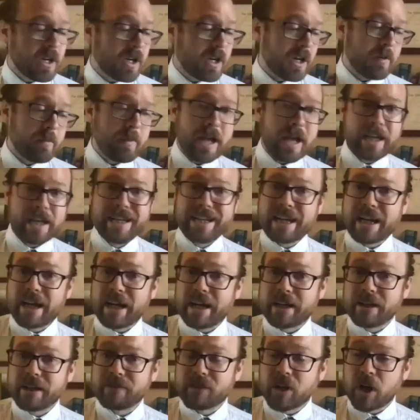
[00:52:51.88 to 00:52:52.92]
Any
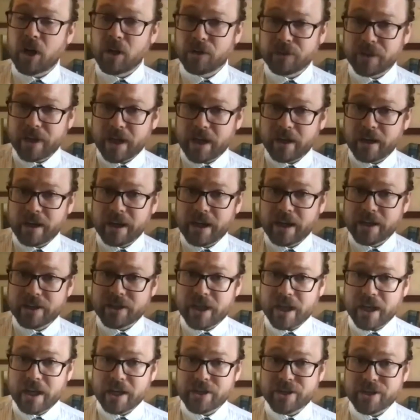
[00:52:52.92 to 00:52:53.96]
kind of culinary
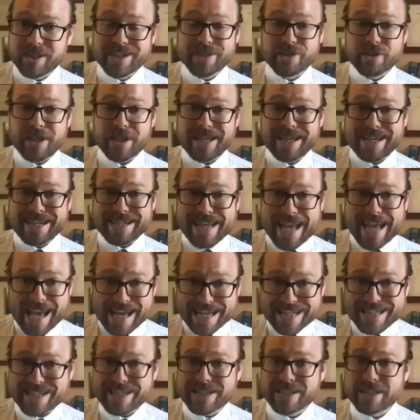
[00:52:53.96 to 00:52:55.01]
education is
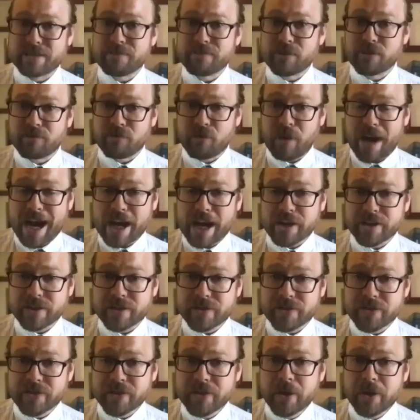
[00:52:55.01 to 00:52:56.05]
excellent for
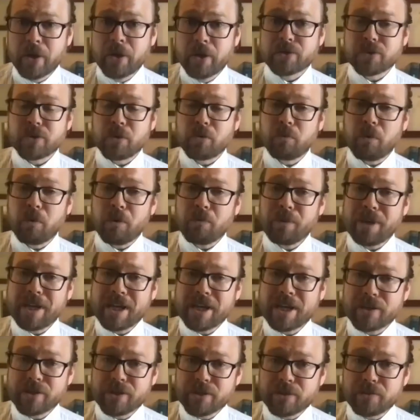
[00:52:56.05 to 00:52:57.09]
fractions. So what we
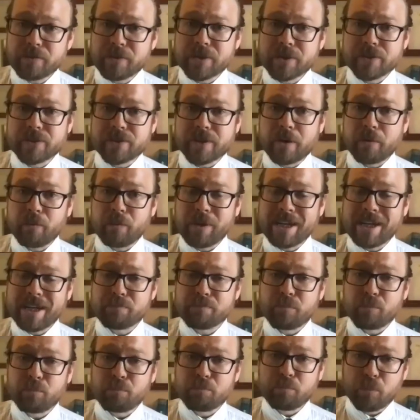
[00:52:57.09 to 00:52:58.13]
can do is that we can
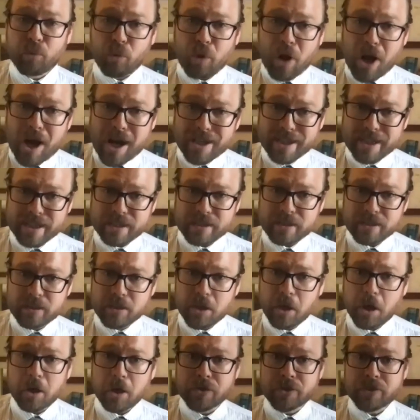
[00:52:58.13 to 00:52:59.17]
broaden
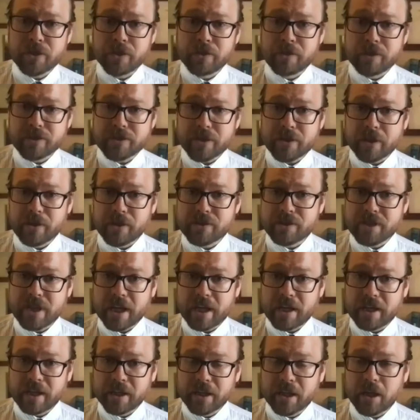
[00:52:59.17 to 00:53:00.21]
our students'
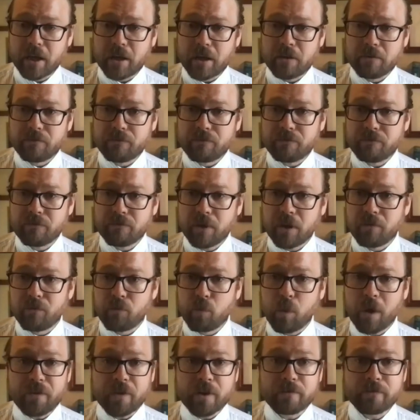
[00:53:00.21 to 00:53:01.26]
understanding of
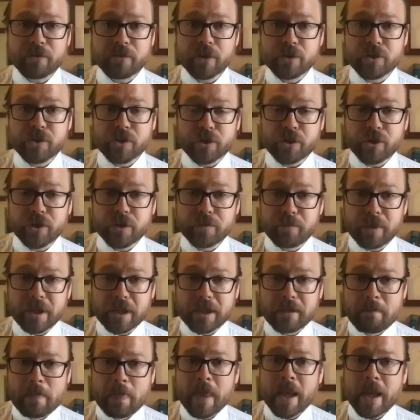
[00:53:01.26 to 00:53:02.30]
what their future could
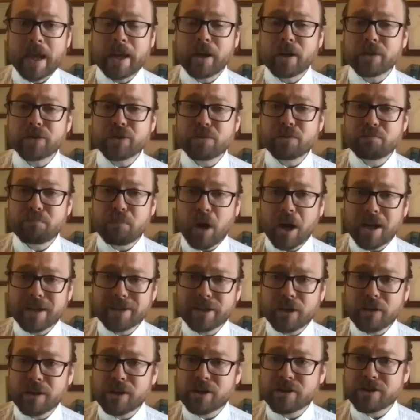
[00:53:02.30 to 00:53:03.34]
be, and also broaden
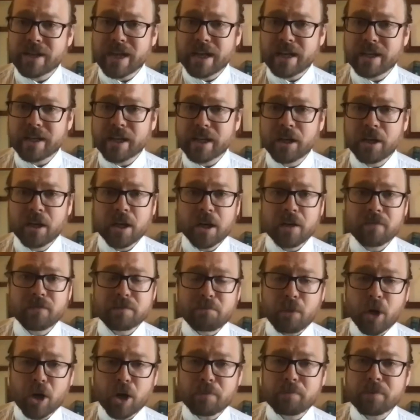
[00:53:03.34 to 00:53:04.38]
their understanding of the
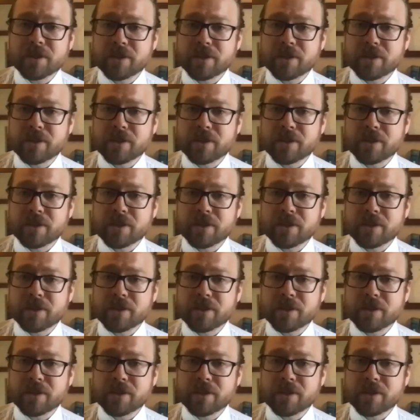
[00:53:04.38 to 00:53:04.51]
purpose of